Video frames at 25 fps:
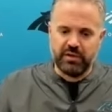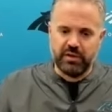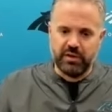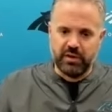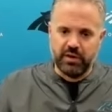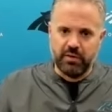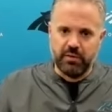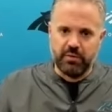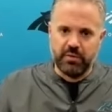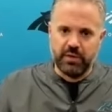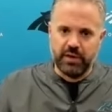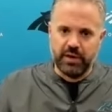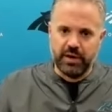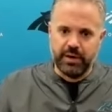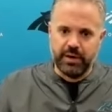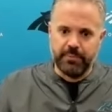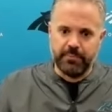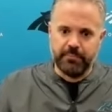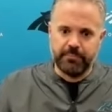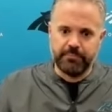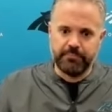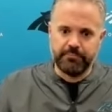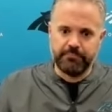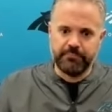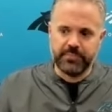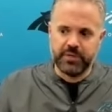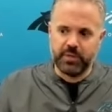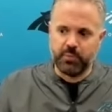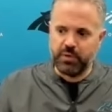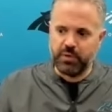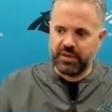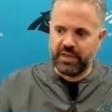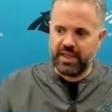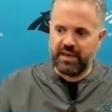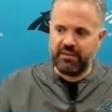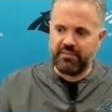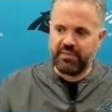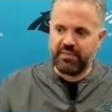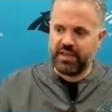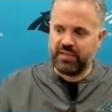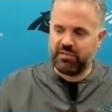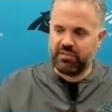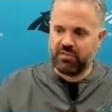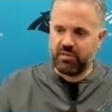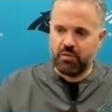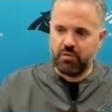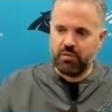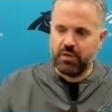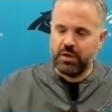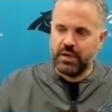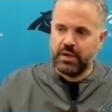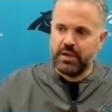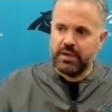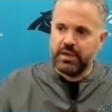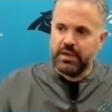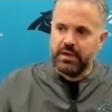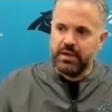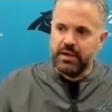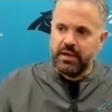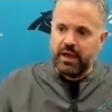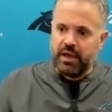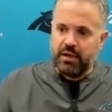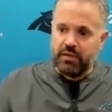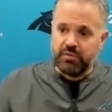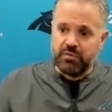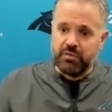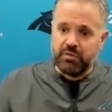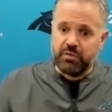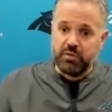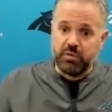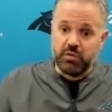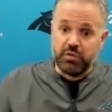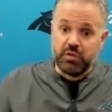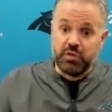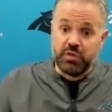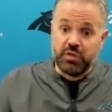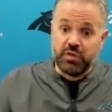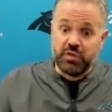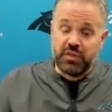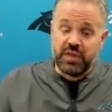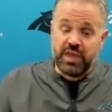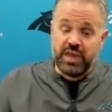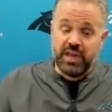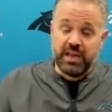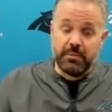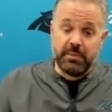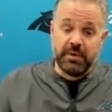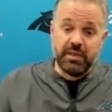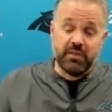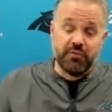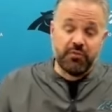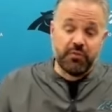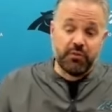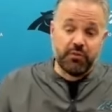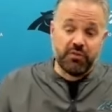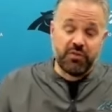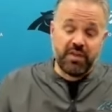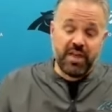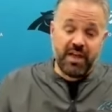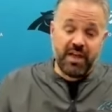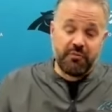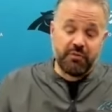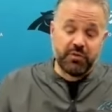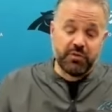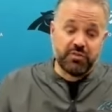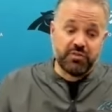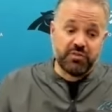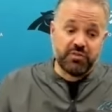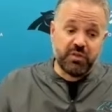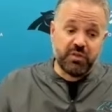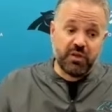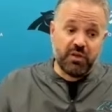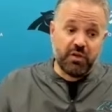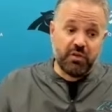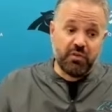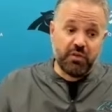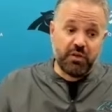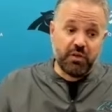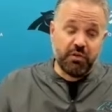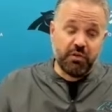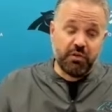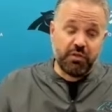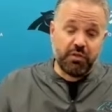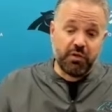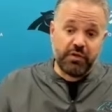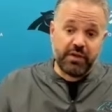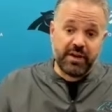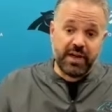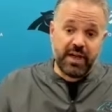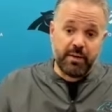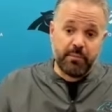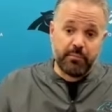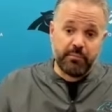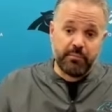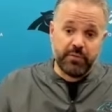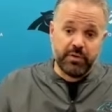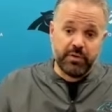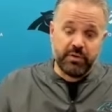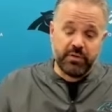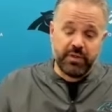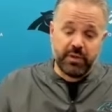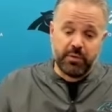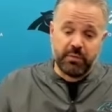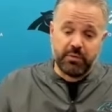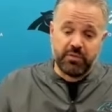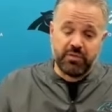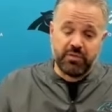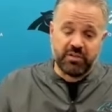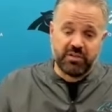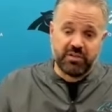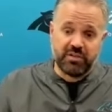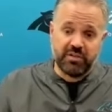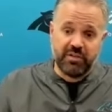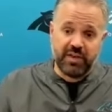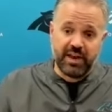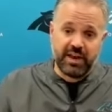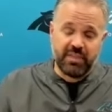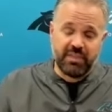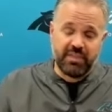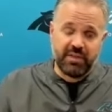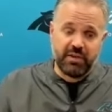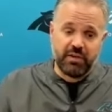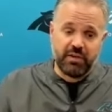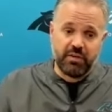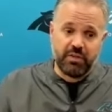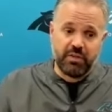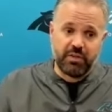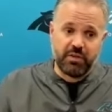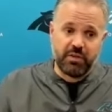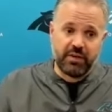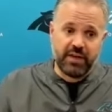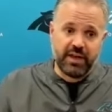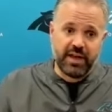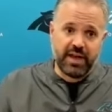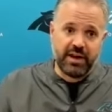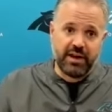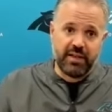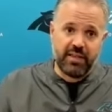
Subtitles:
You know, when you have that, so. The key to me in the first half was their third down. You know, they were 6 of 8, I think, on third down.